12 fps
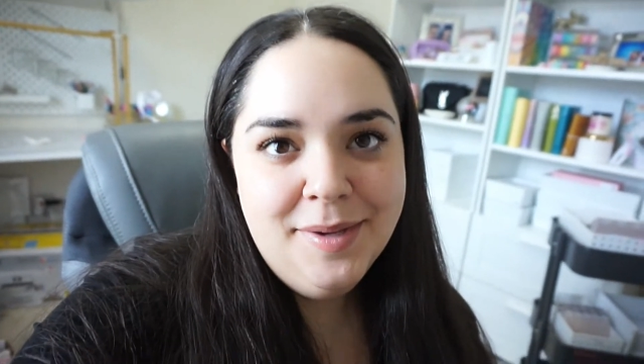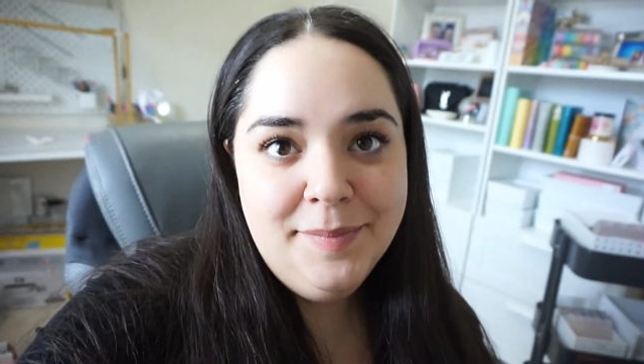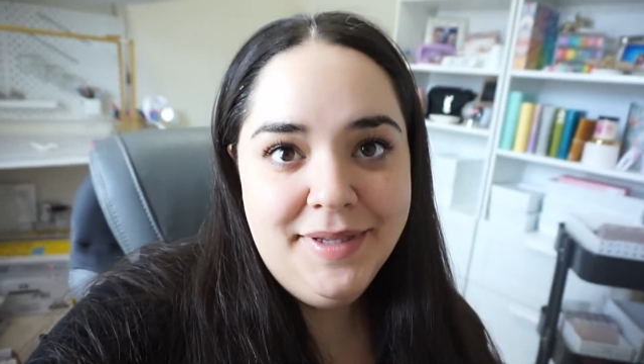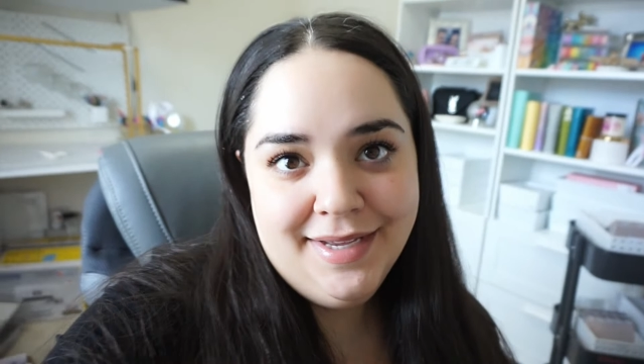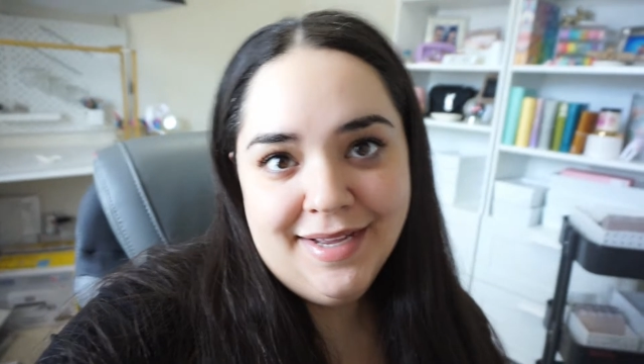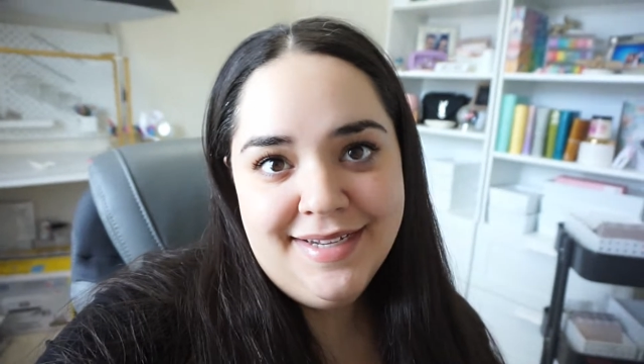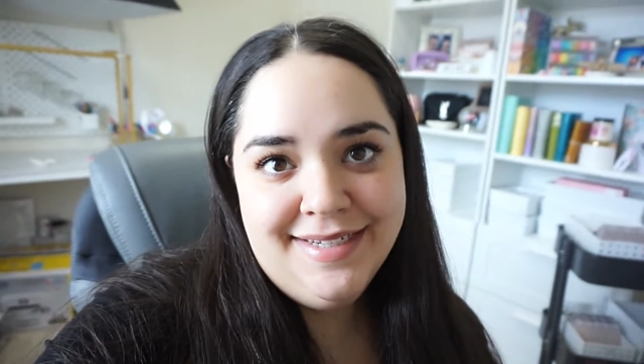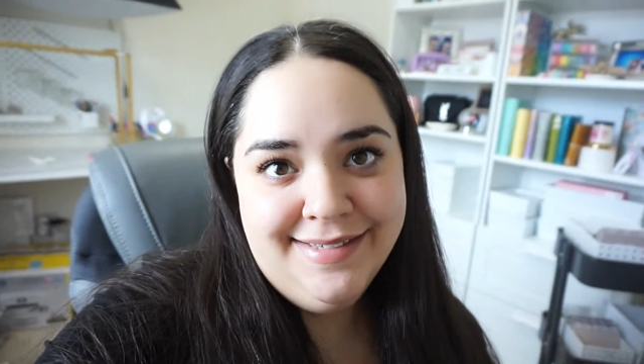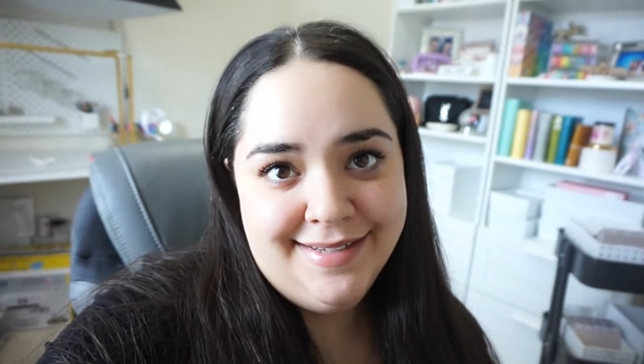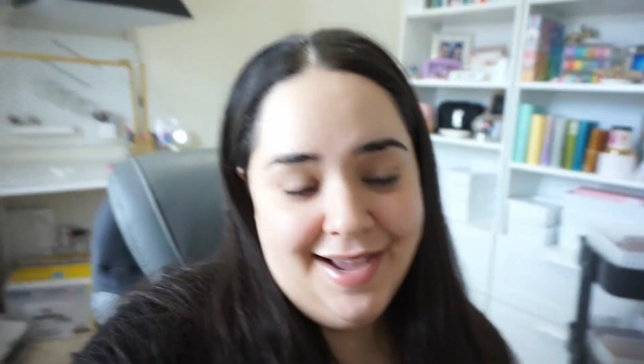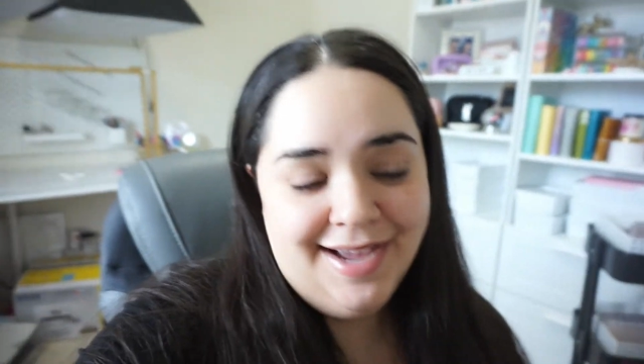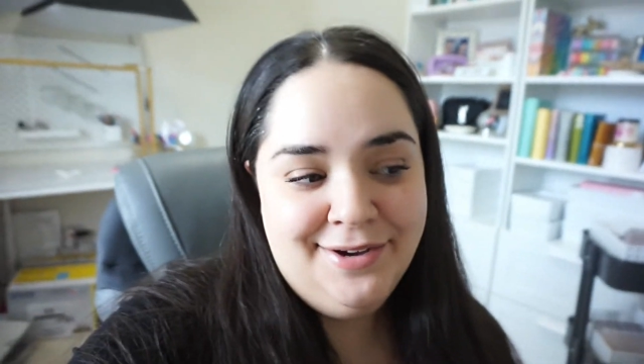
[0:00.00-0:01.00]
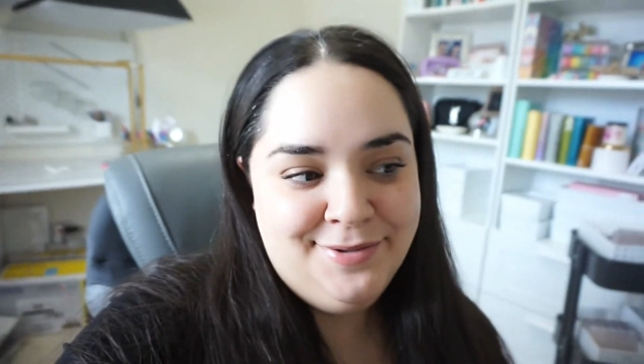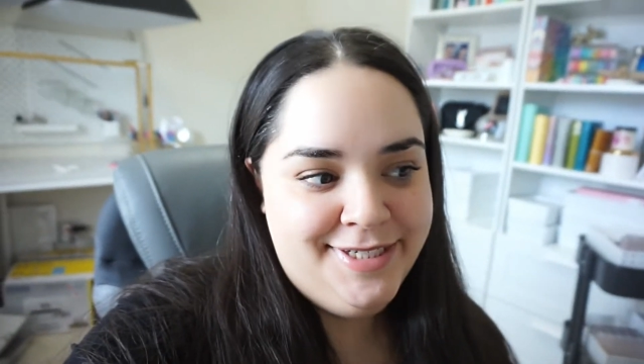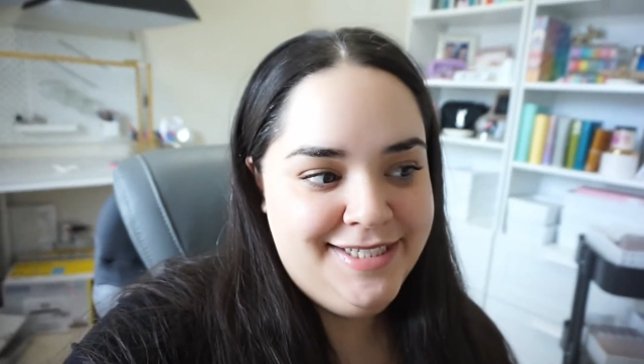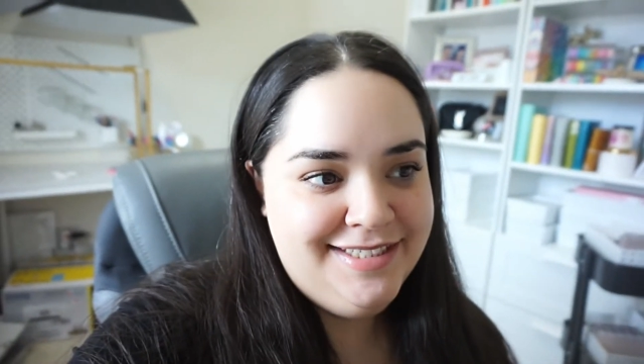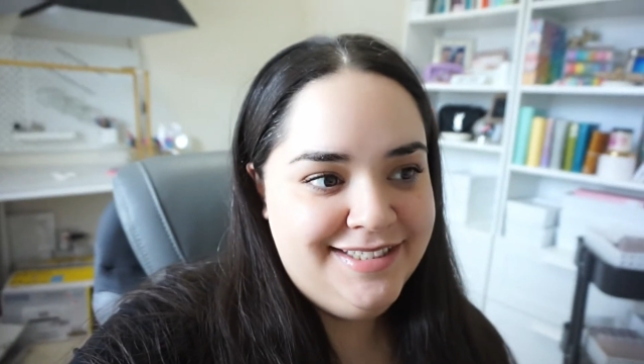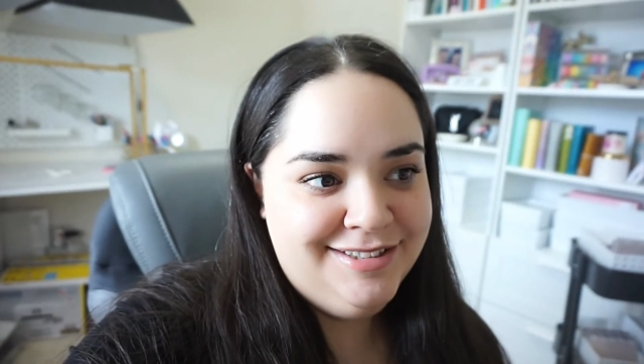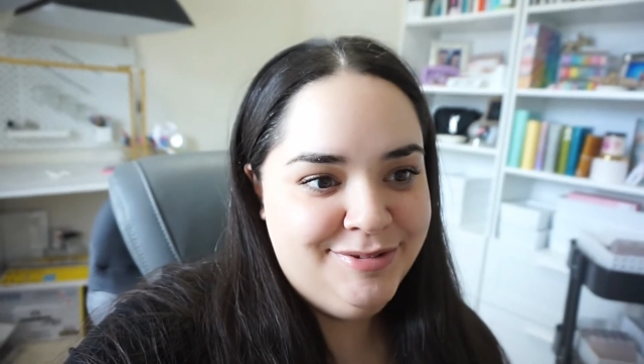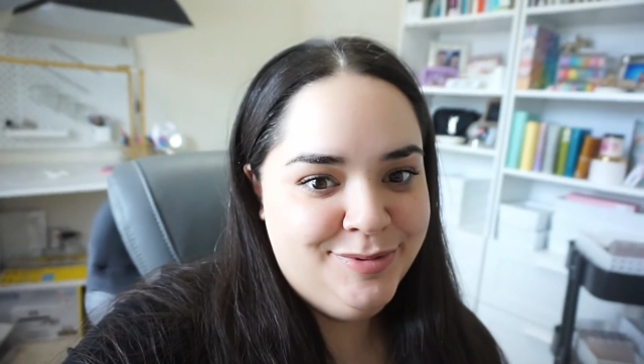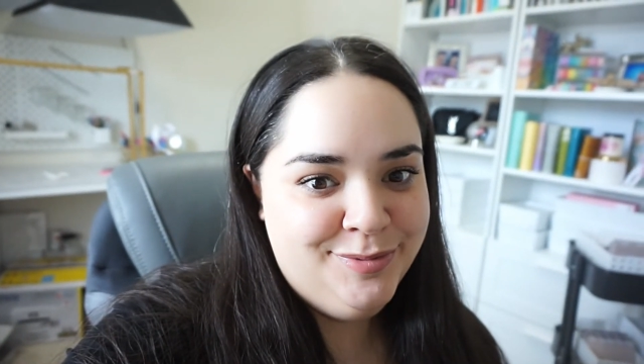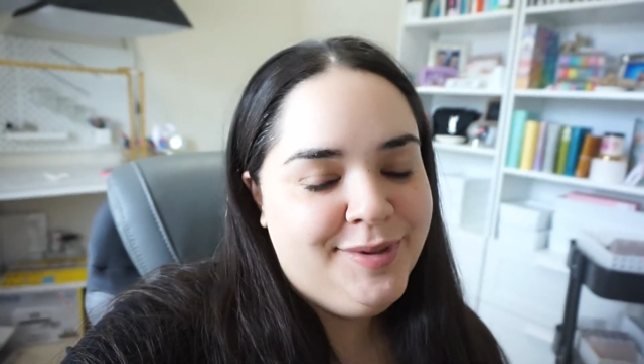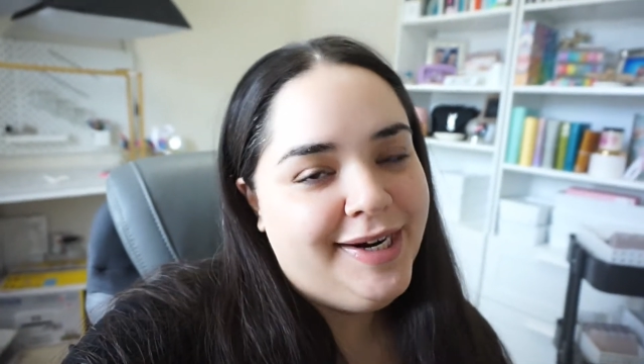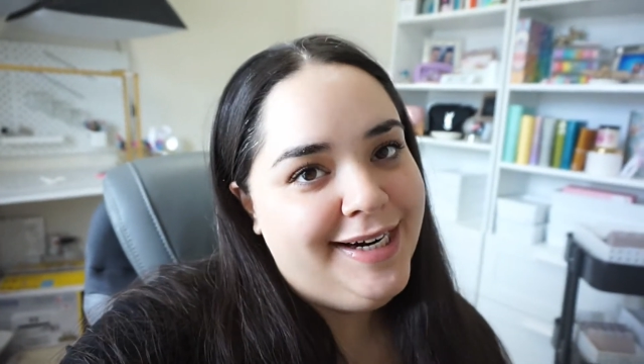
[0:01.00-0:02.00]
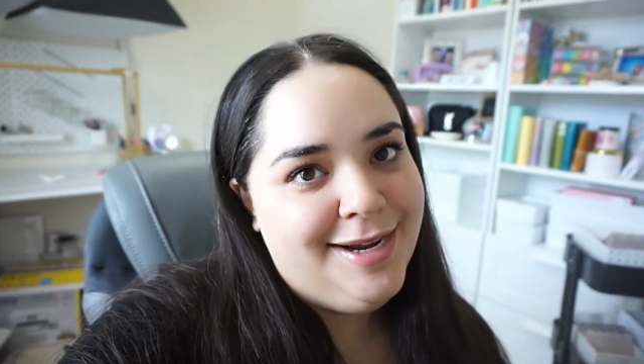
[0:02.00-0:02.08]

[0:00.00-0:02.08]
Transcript: because I was where I